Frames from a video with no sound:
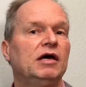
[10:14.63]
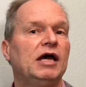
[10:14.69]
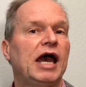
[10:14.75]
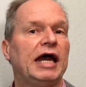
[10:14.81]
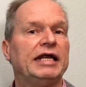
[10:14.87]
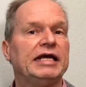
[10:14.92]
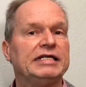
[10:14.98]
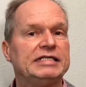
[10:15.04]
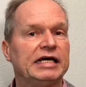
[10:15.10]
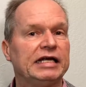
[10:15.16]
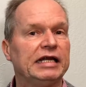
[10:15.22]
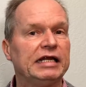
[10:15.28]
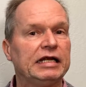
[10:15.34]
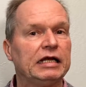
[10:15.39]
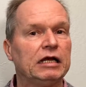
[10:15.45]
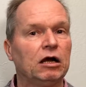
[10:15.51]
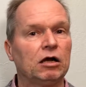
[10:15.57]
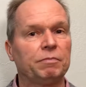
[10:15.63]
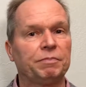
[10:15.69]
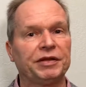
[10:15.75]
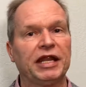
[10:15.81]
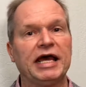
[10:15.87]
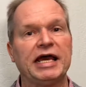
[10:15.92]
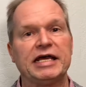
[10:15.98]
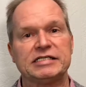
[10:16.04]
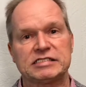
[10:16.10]
And he did it in our
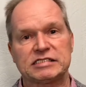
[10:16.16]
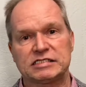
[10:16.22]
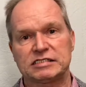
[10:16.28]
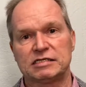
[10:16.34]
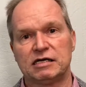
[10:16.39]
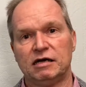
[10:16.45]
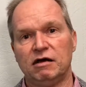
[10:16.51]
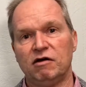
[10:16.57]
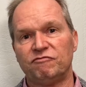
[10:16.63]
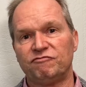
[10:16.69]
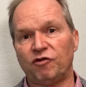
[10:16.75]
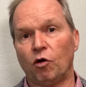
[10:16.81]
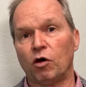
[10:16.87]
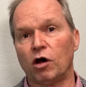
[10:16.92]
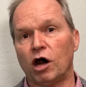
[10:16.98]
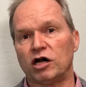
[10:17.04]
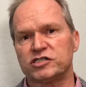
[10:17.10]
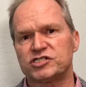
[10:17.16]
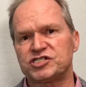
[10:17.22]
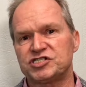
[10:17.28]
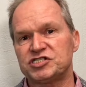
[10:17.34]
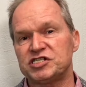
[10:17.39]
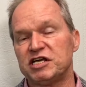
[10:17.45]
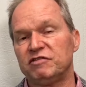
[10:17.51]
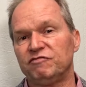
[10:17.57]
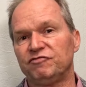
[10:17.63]
place for our
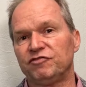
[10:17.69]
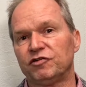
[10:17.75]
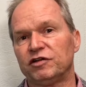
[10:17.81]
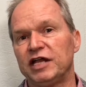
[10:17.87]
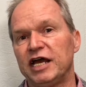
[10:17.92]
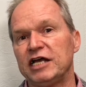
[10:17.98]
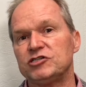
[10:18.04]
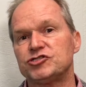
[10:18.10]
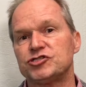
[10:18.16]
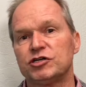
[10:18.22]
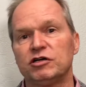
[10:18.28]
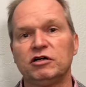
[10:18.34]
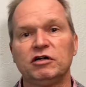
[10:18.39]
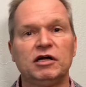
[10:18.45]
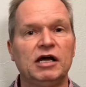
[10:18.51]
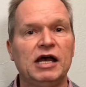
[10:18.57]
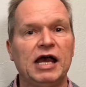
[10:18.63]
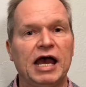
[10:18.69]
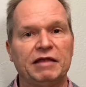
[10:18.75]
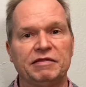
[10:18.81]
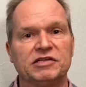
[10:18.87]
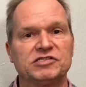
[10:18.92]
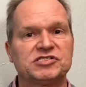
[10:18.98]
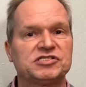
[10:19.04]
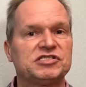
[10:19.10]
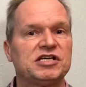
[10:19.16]
sinful nature and
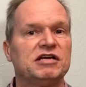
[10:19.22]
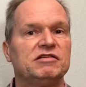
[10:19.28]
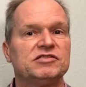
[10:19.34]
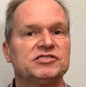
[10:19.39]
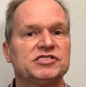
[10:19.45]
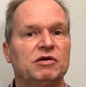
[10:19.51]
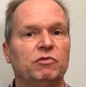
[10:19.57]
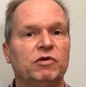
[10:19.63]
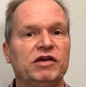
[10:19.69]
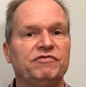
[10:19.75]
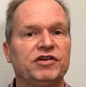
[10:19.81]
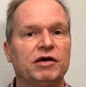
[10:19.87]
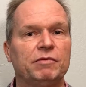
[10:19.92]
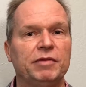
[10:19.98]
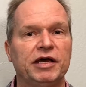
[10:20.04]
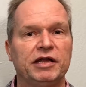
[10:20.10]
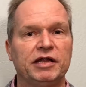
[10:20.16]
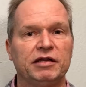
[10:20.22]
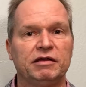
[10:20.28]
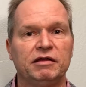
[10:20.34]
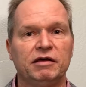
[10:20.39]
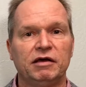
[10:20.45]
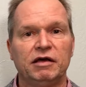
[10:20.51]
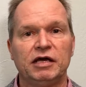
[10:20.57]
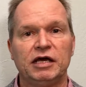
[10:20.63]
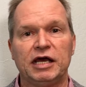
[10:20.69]
the sins that we've committed
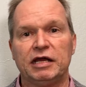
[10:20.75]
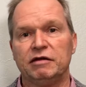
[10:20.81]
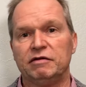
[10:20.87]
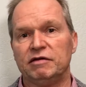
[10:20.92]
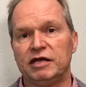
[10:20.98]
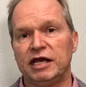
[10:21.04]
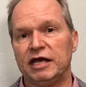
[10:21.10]
in,